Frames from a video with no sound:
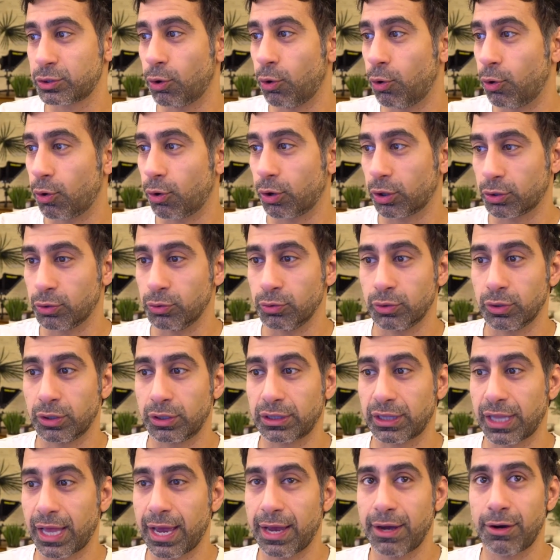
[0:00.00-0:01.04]
or Google
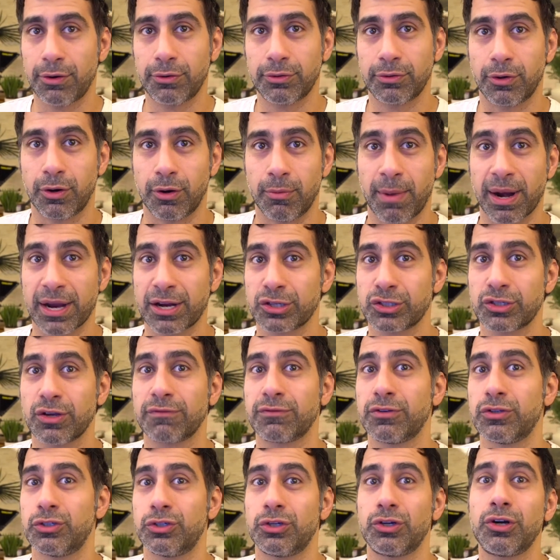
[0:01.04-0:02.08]
Cloud or Microsoft
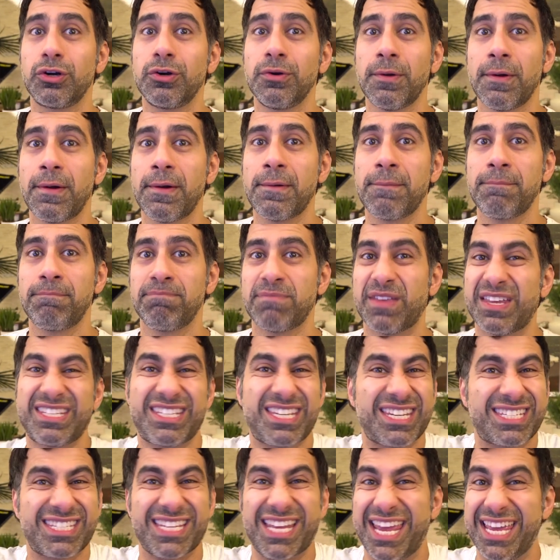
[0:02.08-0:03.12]
Azure, this
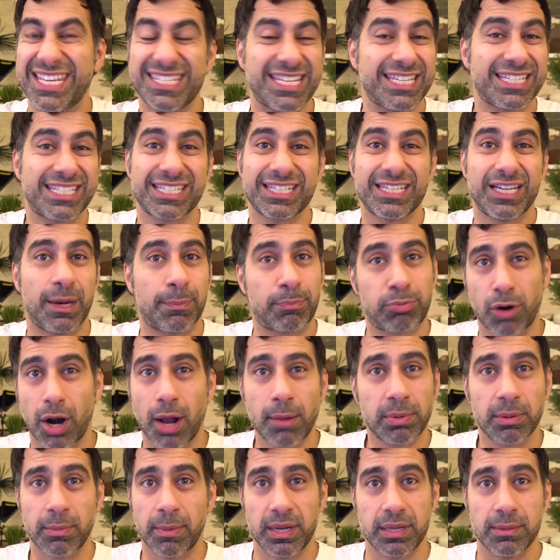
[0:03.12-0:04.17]
just isn't a
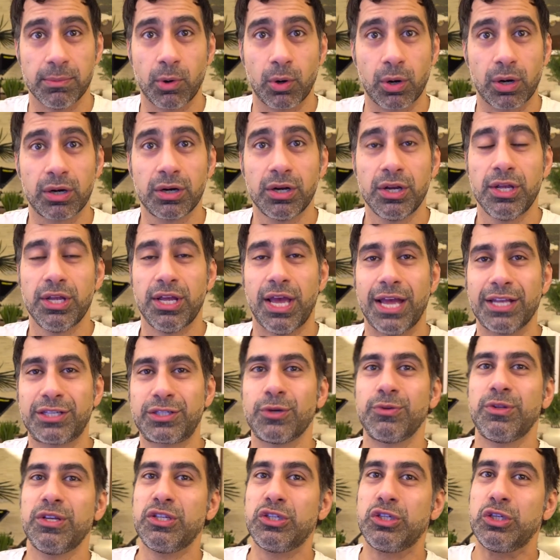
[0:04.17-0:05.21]
problem anymore. And so
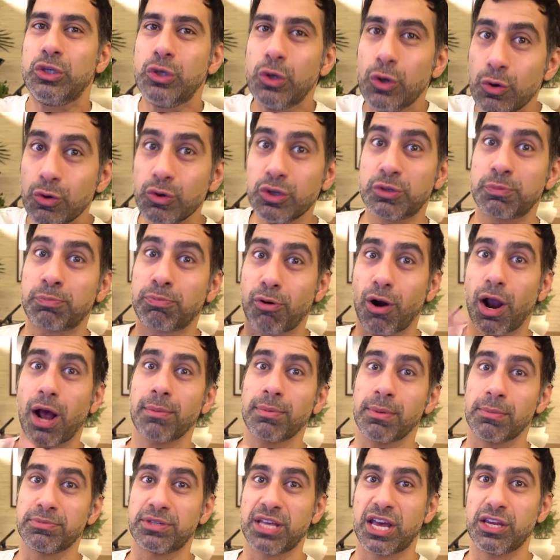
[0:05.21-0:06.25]
these huge
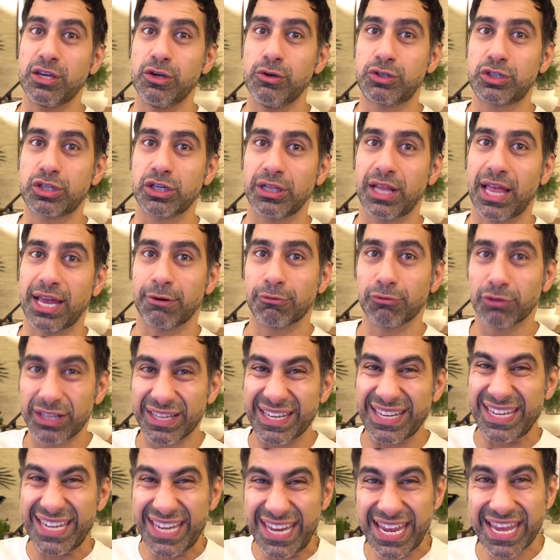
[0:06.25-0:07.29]
problems that used to like really
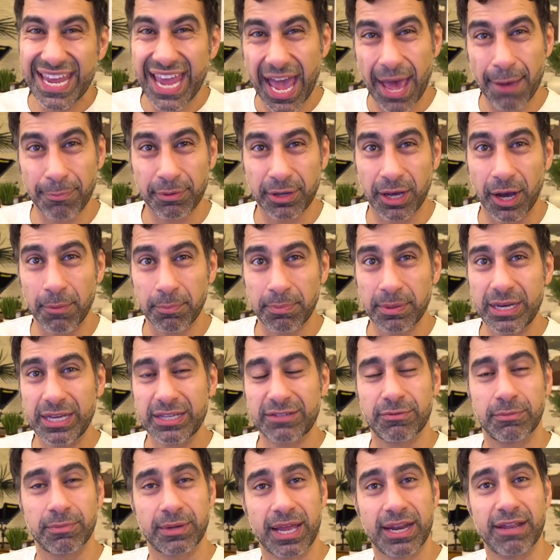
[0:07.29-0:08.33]
kneecap companies
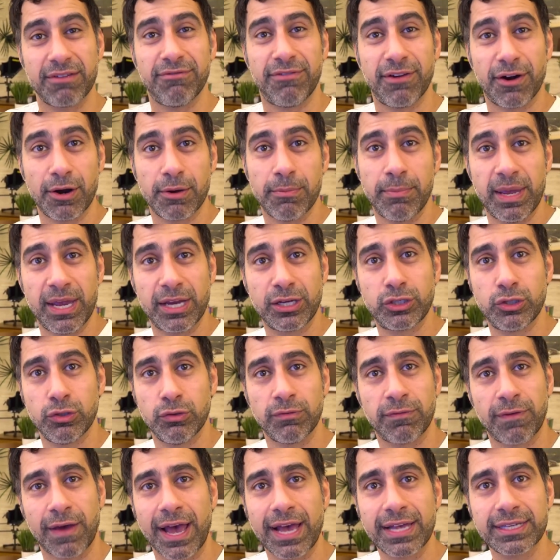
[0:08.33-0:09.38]
from getting very big too
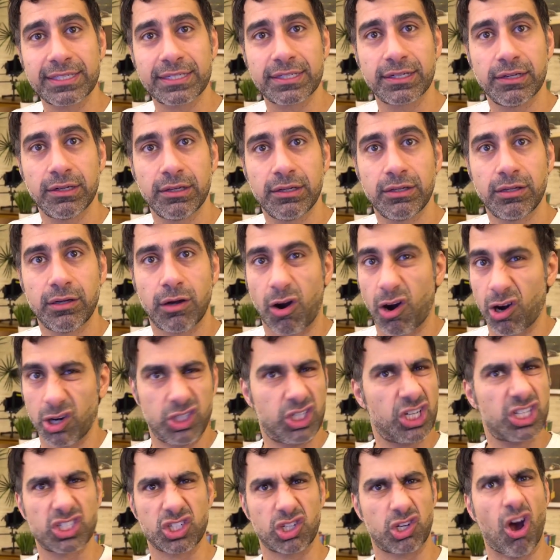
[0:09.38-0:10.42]
fast are
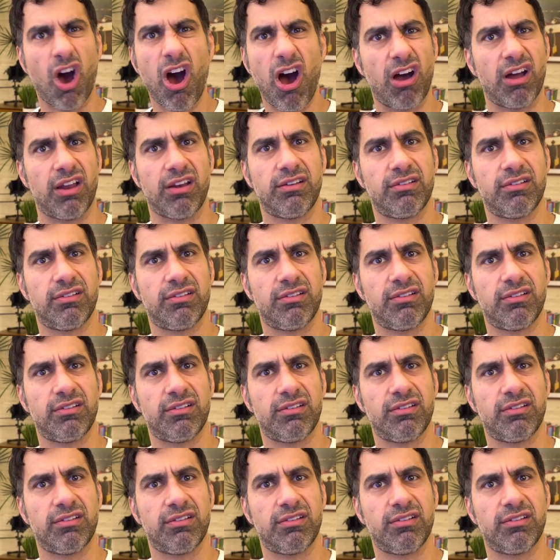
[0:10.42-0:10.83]
just gone.